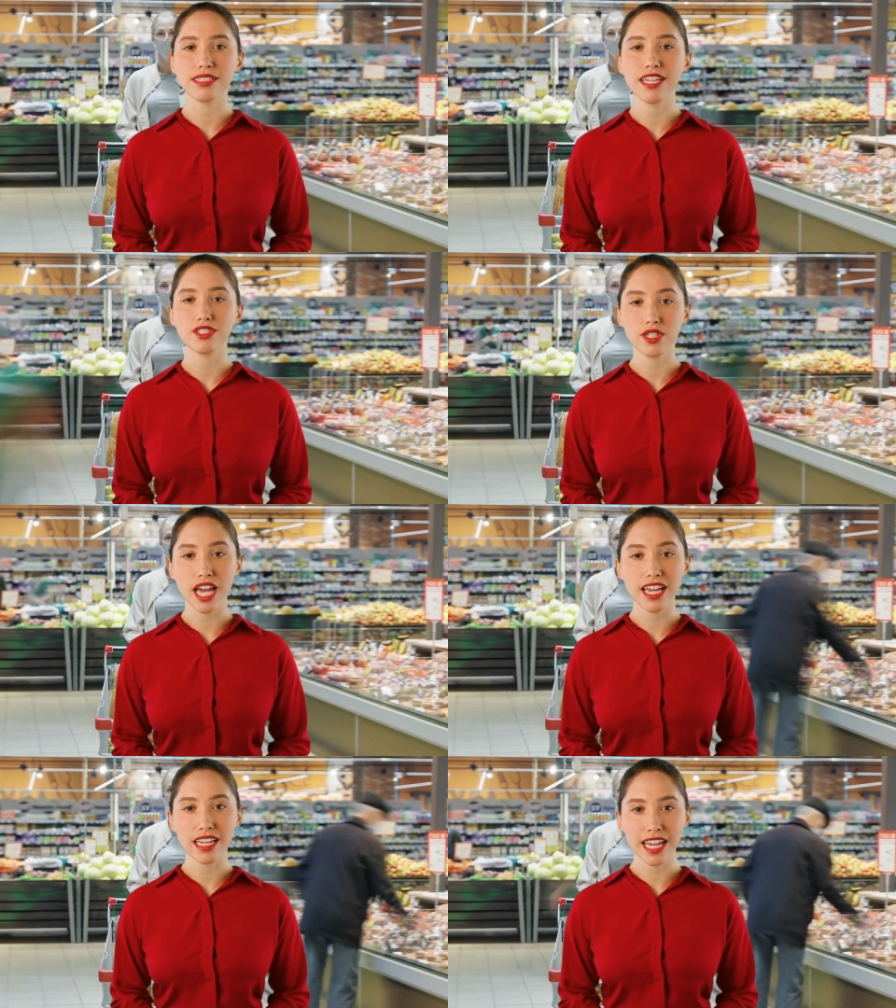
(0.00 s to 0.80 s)
that
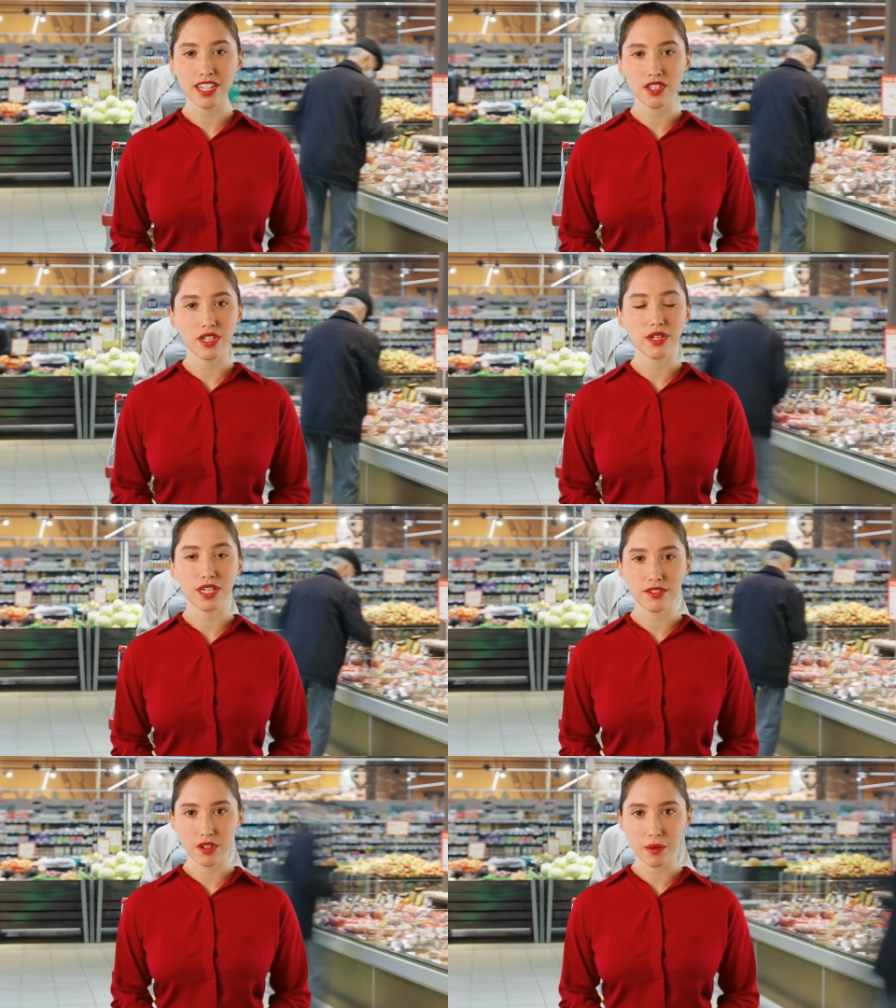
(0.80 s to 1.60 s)
genetically engineered
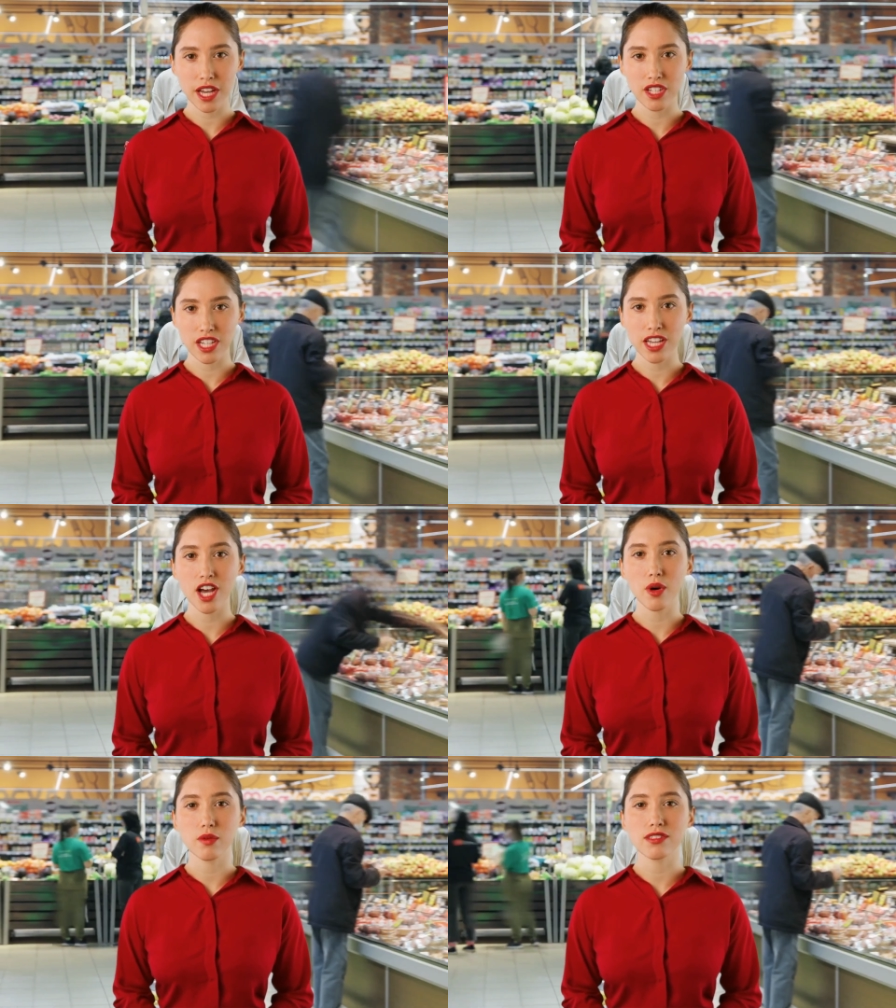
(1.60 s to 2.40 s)
information
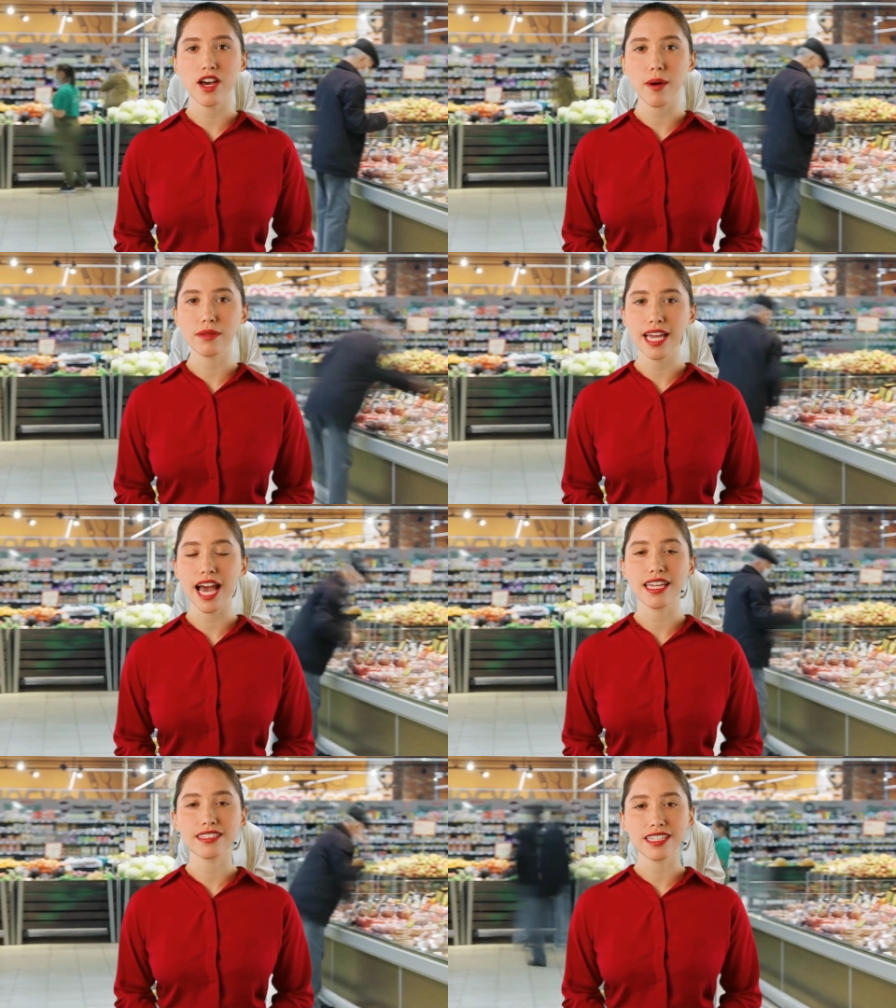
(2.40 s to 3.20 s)
will not be
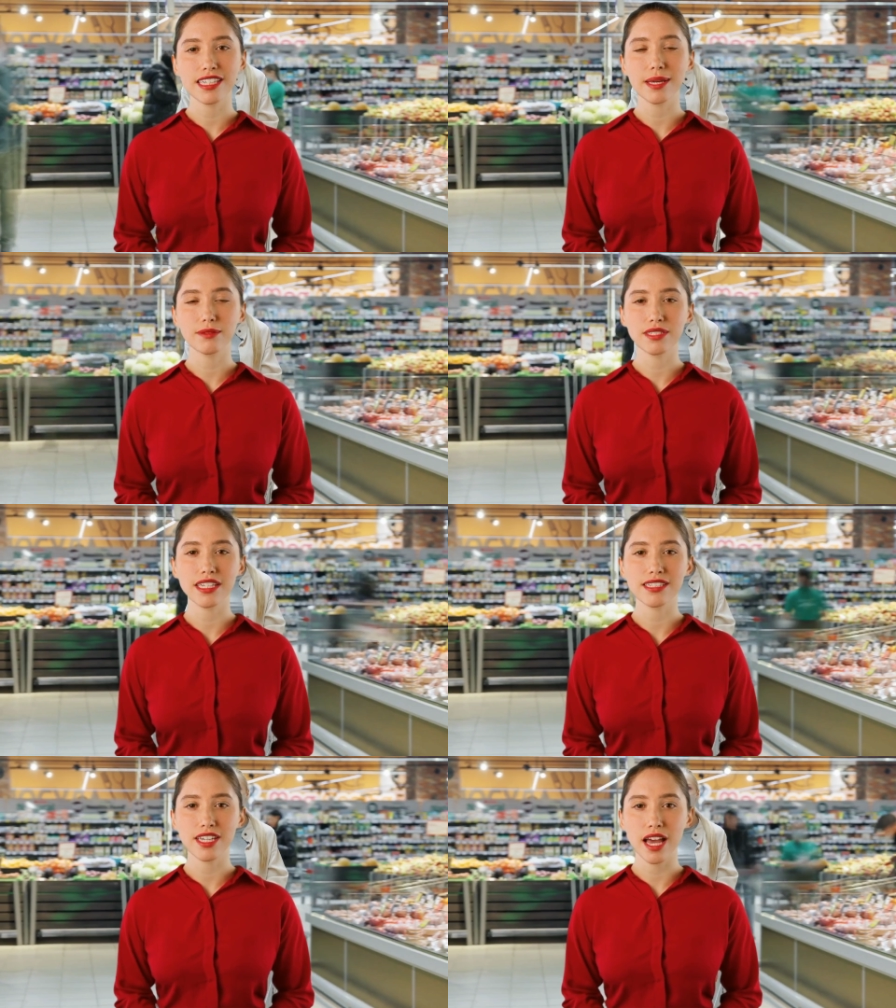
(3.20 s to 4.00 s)
added to labels at
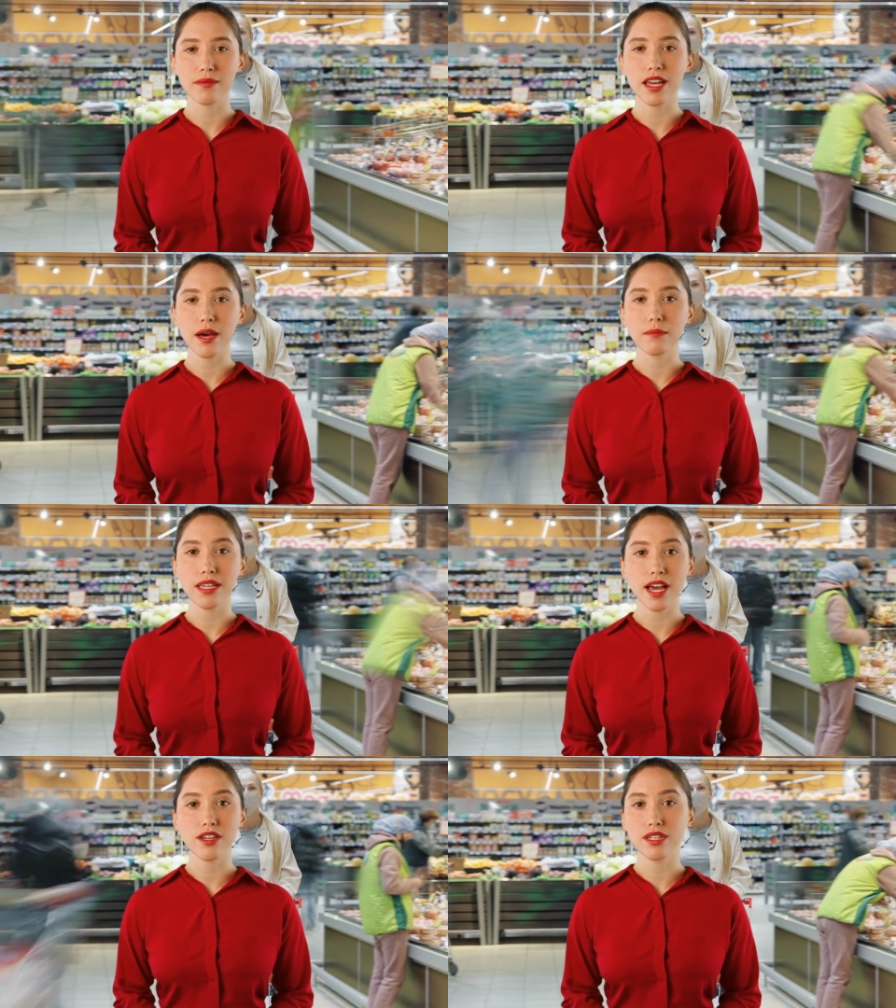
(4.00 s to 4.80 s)
this time,
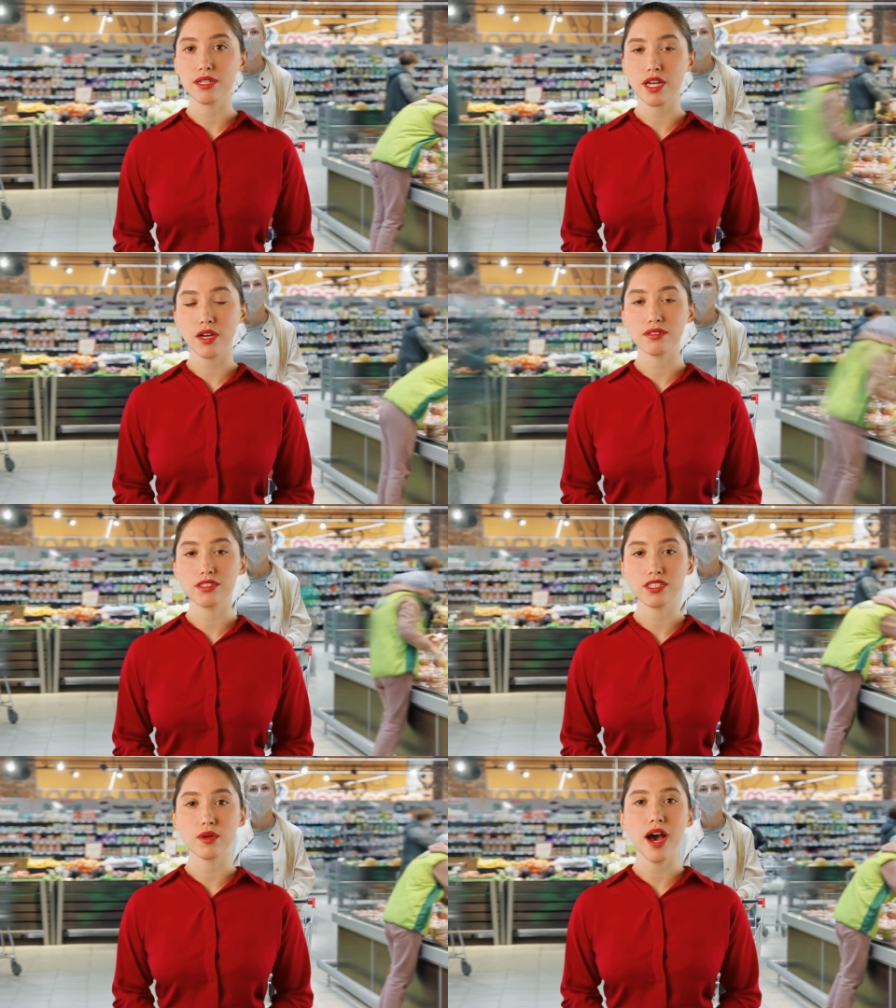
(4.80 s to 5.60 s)
PLU
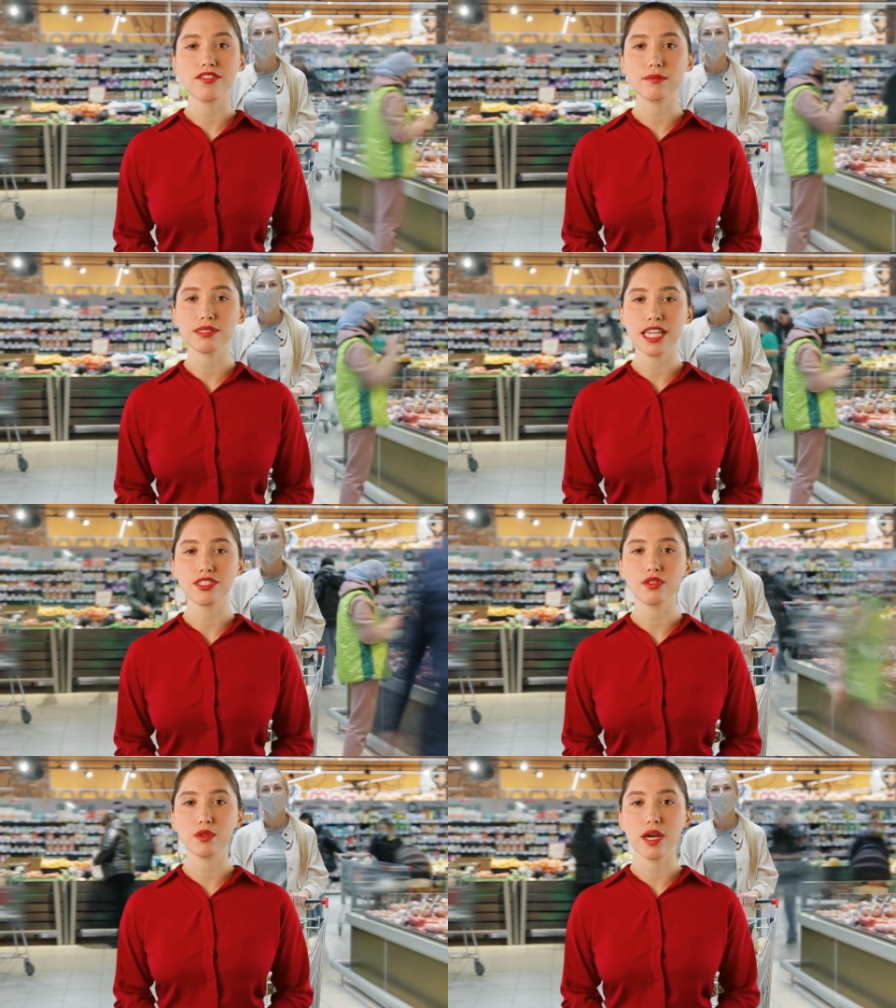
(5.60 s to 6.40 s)
codes do have the
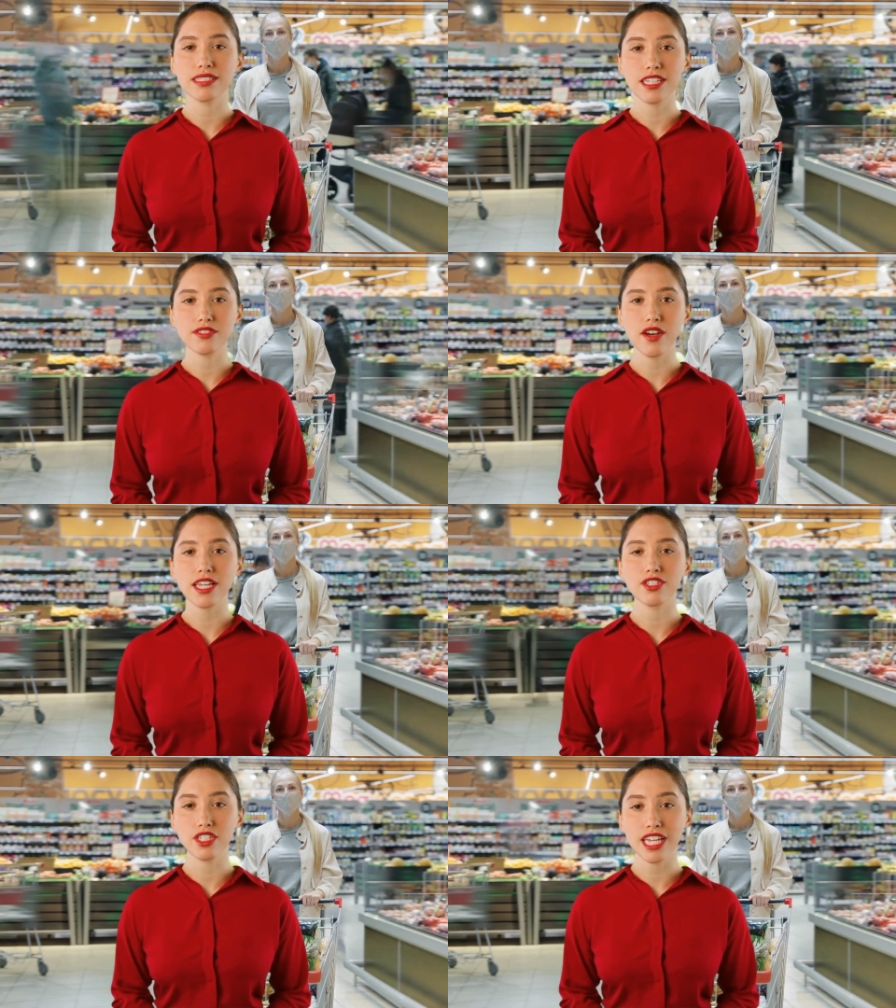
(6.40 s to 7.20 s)
potential to identify
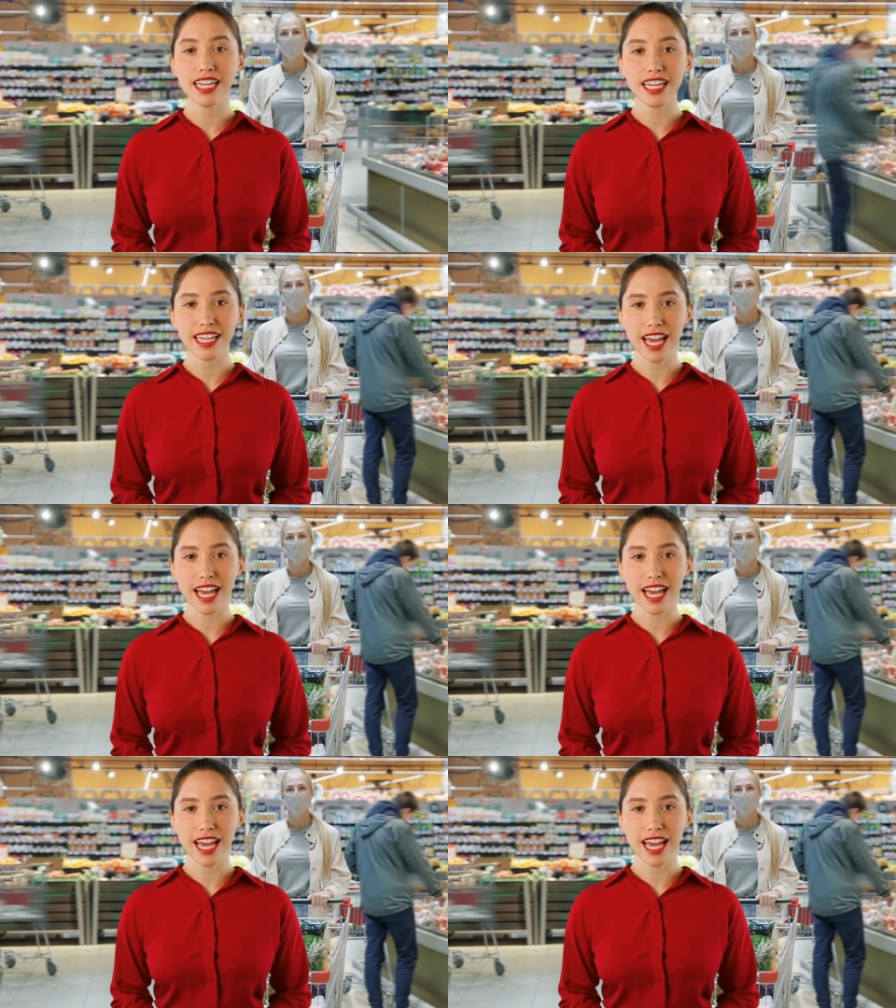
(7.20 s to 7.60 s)
genetically